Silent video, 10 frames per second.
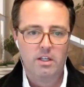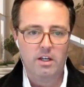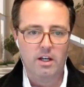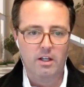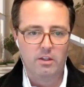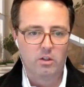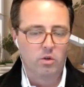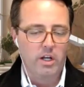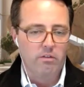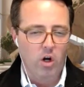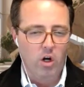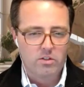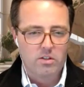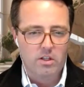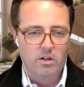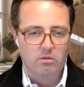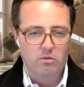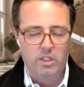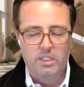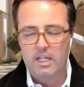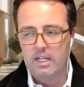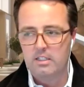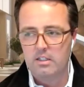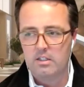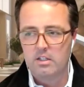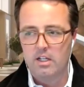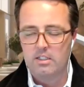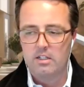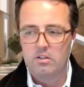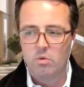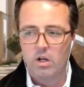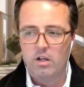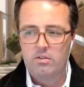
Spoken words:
the creative arts that are really tied to this content as well.